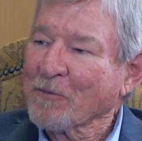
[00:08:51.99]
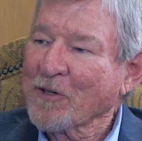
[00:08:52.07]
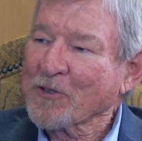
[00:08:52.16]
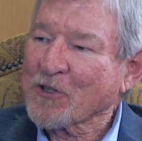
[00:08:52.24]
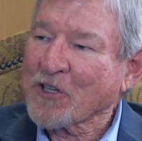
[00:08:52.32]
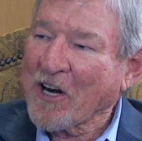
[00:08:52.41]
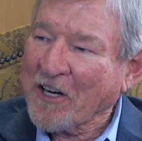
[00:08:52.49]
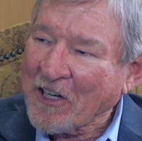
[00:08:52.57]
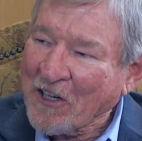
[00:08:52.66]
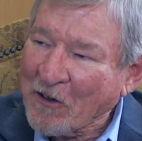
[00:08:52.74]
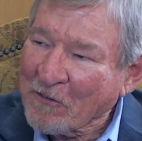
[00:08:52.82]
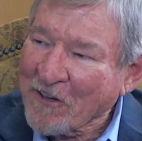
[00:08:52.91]
why don't you kind of
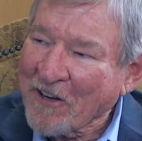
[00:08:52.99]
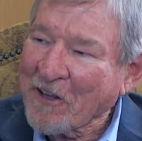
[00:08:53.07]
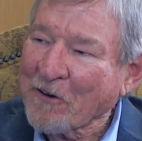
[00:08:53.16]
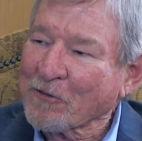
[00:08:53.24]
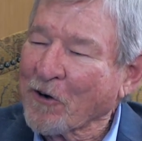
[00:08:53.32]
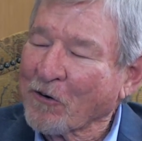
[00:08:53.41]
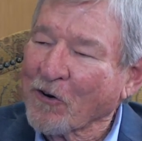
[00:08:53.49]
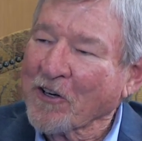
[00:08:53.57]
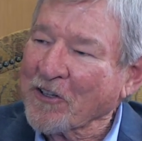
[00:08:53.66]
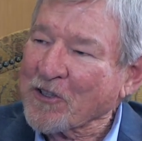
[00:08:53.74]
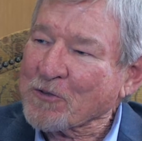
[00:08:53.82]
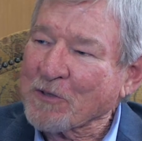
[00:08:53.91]
clarify that for our
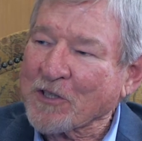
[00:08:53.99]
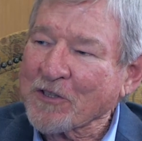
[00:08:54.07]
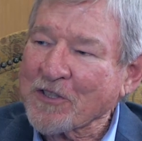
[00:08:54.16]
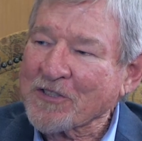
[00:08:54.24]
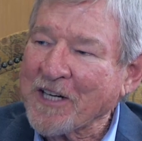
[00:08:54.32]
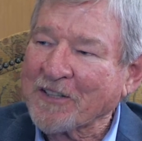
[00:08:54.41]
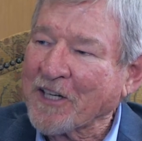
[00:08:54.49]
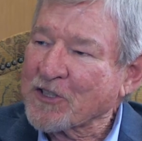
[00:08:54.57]
audience because that